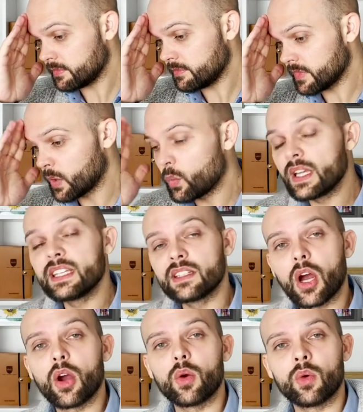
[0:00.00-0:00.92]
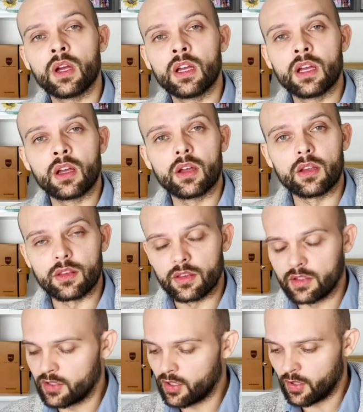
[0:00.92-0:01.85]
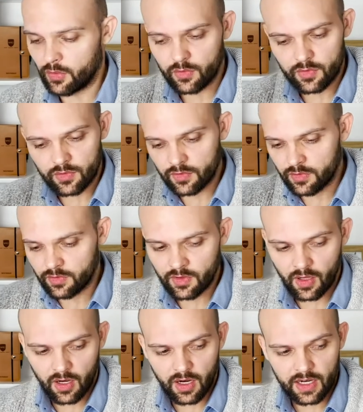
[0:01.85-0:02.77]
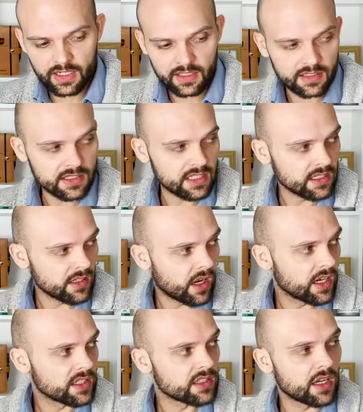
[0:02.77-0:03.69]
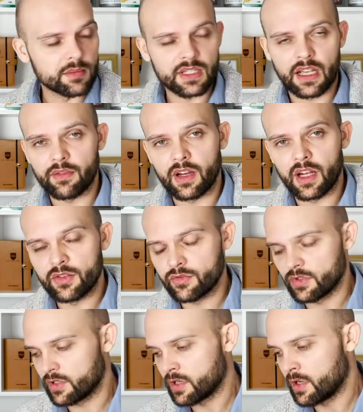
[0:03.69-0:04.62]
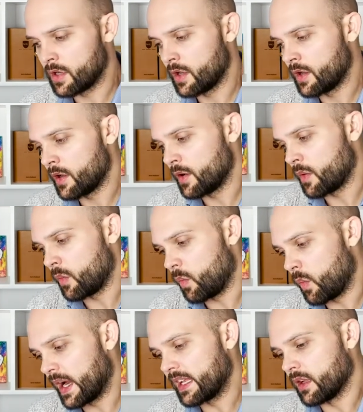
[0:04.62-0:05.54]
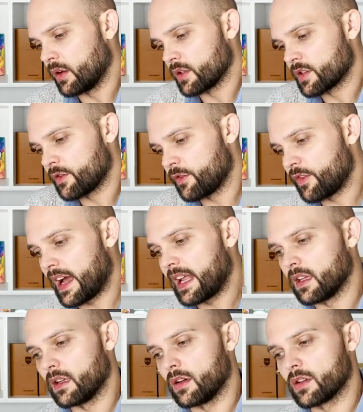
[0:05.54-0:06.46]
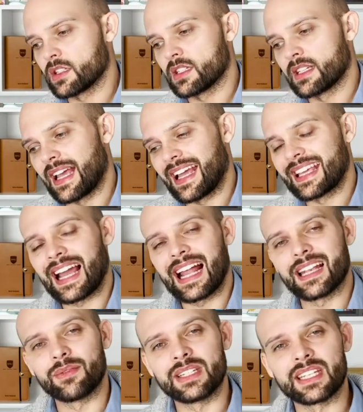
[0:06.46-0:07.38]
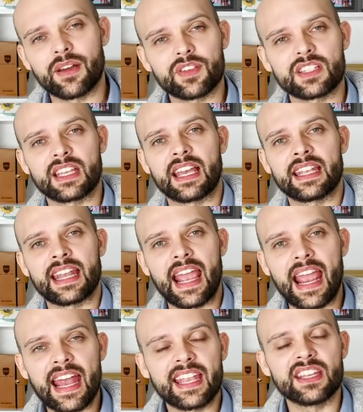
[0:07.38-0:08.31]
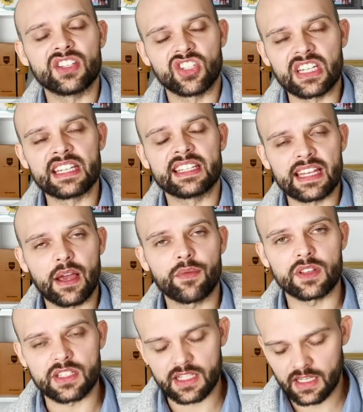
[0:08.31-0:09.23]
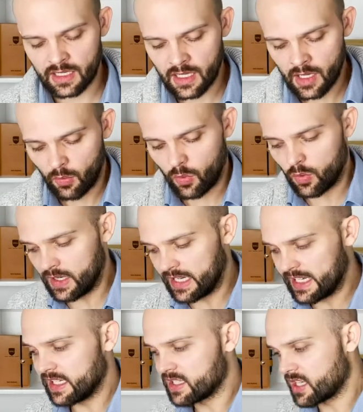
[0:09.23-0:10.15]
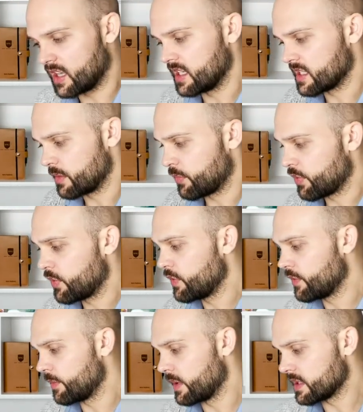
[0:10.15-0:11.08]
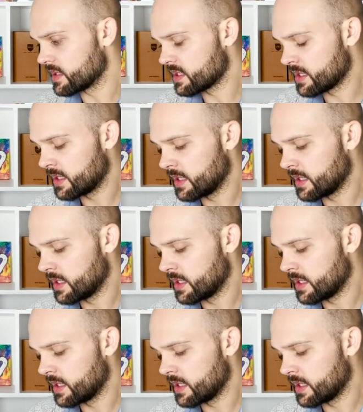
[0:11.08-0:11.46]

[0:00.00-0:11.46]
we know, you know, 99 times out of 100, weight loss, fat loss, a calorie deficit, an energy deficit will lead to these improvements.